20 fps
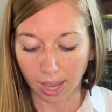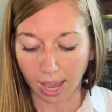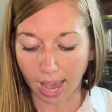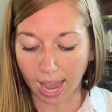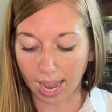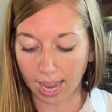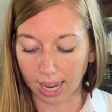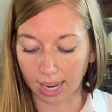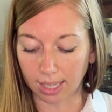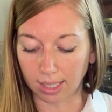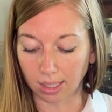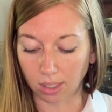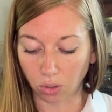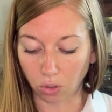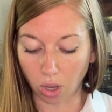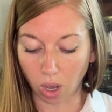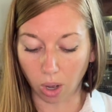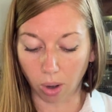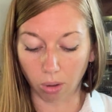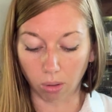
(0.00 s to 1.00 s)
And
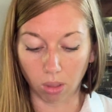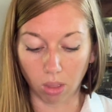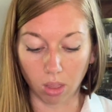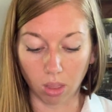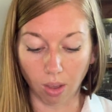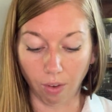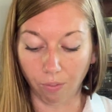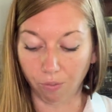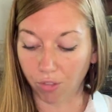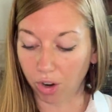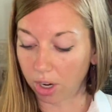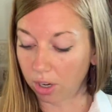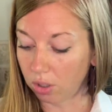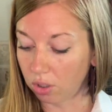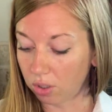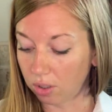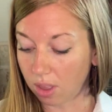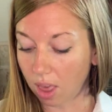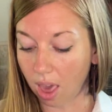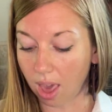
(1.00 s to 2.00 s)
so the
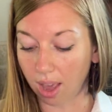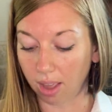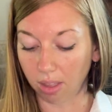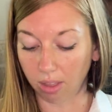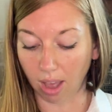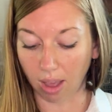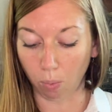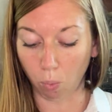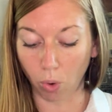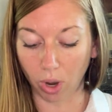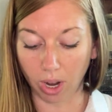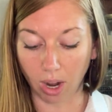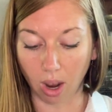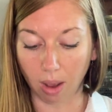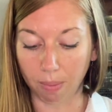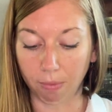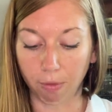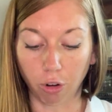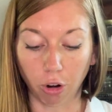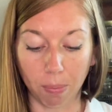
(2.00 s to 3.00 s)
first thing that went
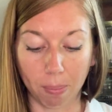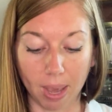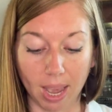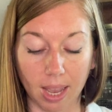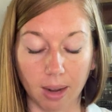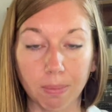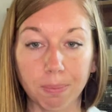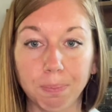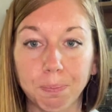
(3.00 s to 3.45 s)
up for bid